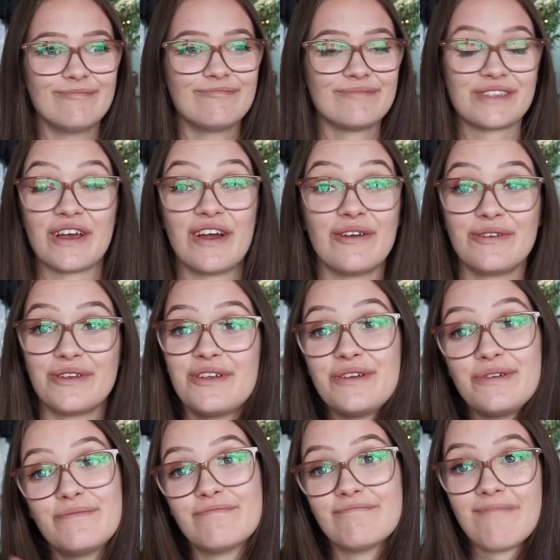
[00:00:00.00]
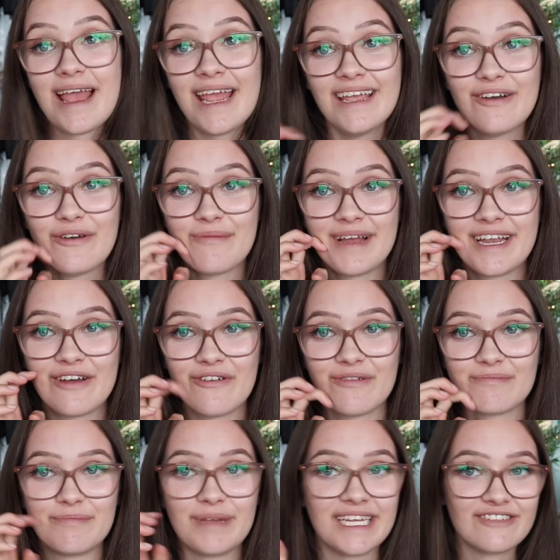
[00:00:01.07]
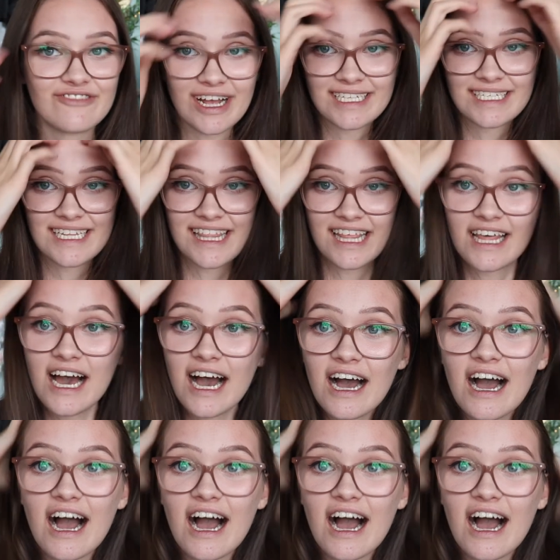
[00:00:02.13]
So you may or may not be interested in that.